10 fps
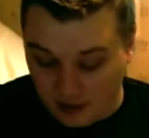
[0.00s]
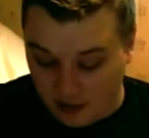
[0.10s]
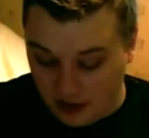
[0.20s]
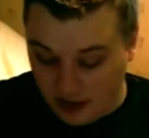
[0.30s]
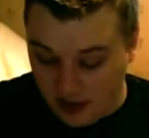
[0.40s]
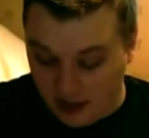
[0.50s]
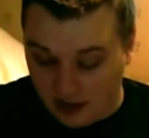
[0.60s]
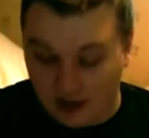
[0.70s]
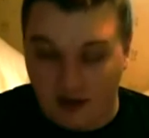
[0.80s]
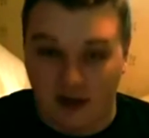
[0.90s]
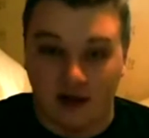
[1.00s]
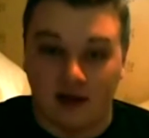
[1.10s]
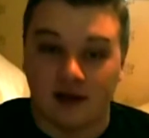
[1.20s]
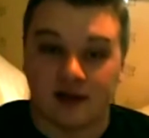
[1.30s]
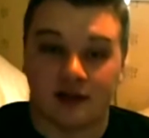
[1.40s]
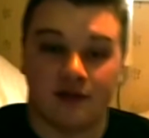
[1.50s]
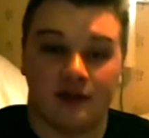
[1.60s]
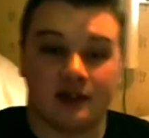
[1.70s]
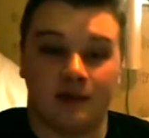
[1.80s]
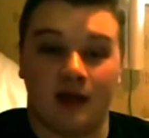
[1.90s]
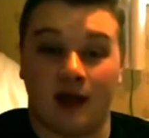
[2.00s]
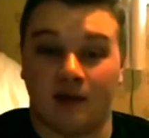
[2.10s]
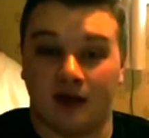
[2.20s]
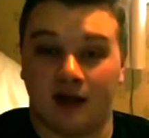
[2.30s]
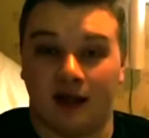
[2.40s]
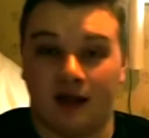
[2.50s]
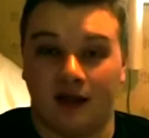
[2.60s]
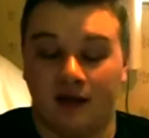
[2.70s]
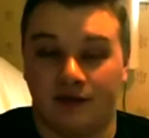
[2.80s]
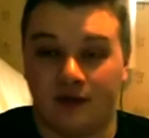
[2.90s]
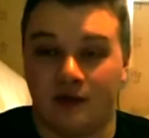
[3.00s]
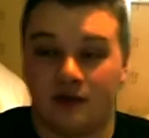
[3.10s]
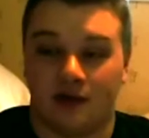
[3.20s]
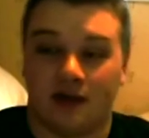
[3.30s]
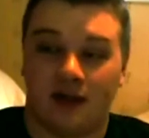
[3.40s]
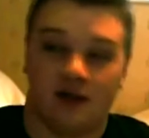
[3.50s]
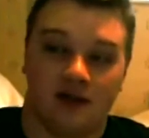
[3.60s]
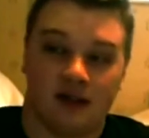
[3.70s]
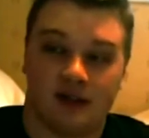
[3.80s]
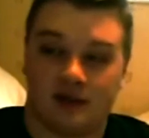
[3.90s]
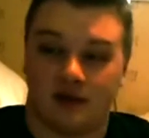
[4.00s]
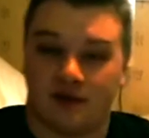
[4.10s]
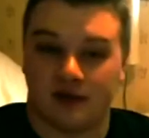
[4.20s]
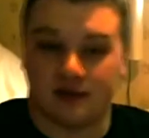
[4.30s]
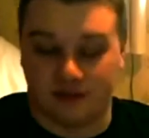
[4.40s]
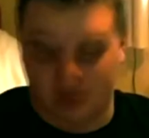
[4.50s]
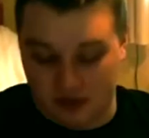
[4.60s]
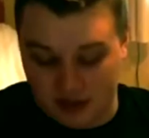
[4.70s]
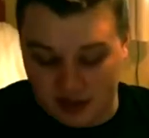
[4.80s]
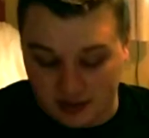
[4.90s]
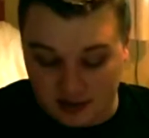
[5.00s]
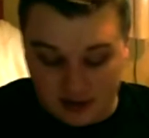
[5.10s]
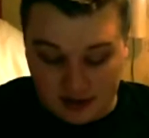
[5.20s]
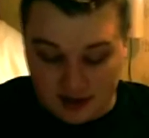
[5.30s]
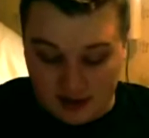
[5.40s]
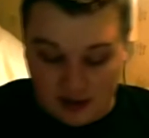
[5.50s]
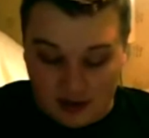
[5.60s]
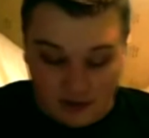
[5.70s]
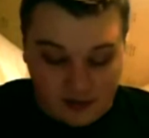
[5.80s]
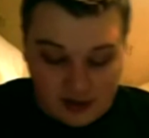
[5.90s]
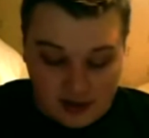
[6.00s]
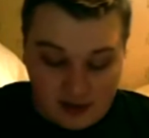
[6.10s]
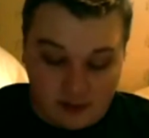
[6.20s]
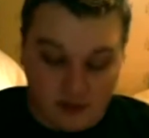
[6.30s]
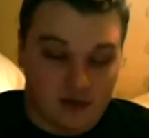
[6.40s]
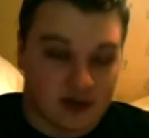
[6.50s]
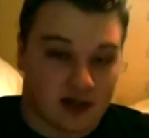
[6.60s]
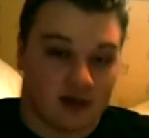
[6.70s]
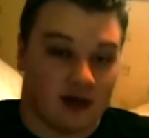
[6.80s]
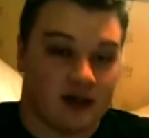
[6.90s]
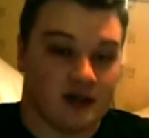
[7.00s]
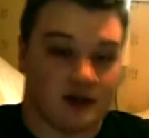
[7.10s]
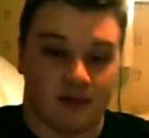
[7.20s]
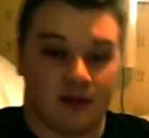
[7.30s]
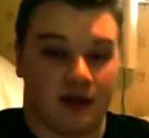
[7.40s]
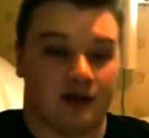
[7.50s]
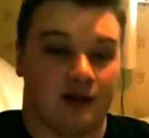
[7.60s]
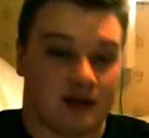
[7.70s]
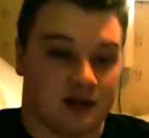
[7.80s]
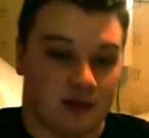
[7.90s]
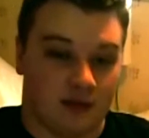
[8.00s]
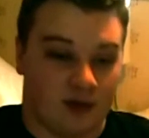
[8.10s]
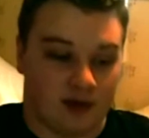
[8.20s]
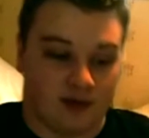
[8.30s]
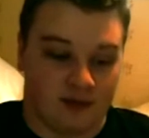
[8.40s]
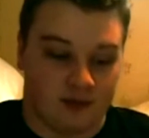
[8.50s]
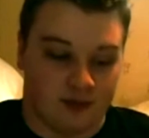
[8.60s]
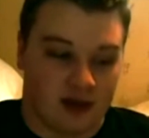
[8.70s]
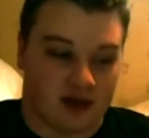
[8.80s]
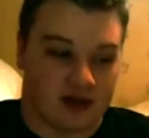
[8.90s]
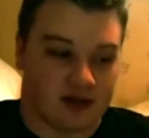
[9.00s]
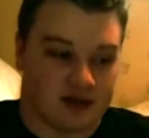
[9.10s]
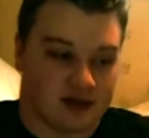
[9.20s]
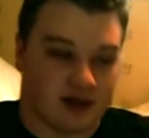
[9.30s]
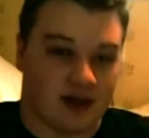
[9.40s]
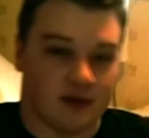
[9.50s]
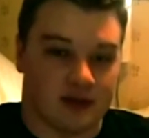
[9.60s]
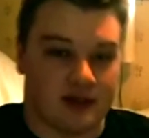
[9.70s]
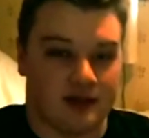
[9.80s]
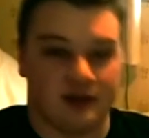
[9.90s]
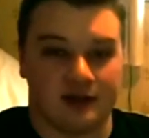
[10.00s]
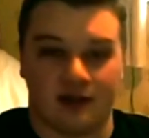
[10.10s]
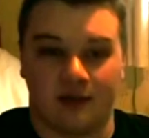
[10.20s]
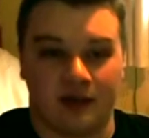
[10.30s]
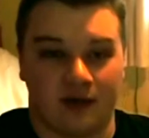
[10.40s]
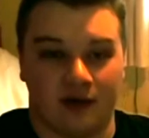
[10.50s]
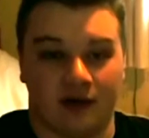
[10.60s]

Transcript: But yeah, stuff that's going to be happening in the future and in 2014. Obviously, decorators, that's going to be my kind of big stable season that's going to be